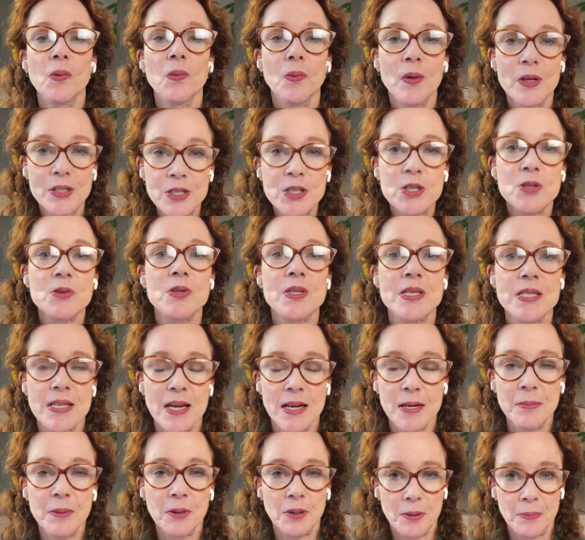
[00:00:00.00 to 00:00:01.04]
once you
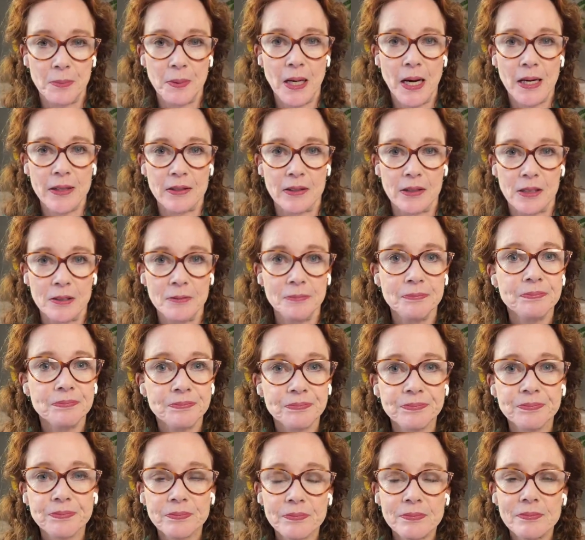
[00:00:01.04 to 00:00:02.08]
savor a bottle,
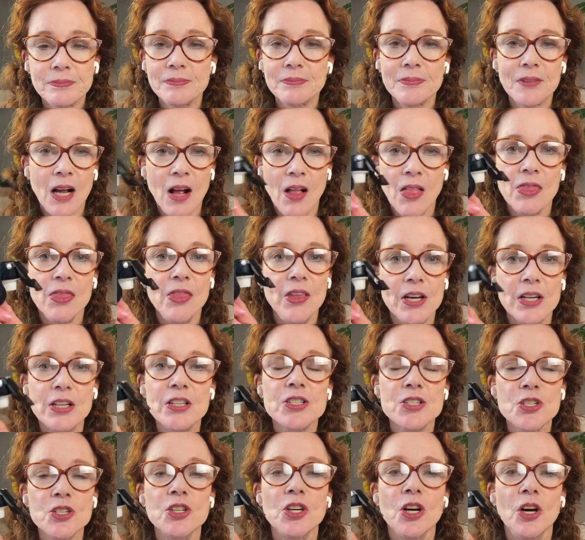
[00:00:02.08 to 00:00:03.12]

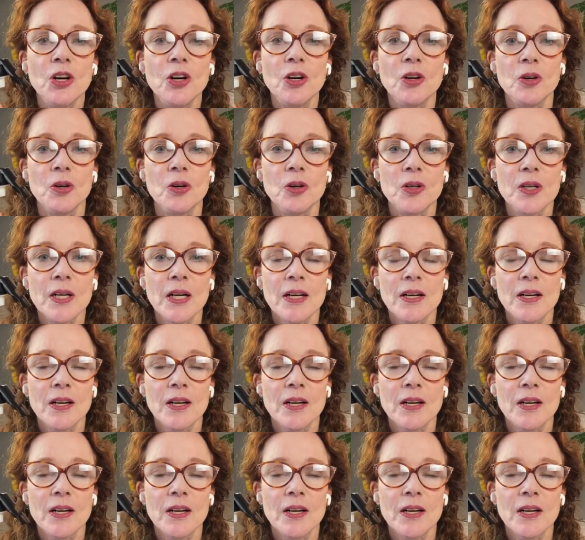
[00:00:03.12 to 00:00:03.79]
there's no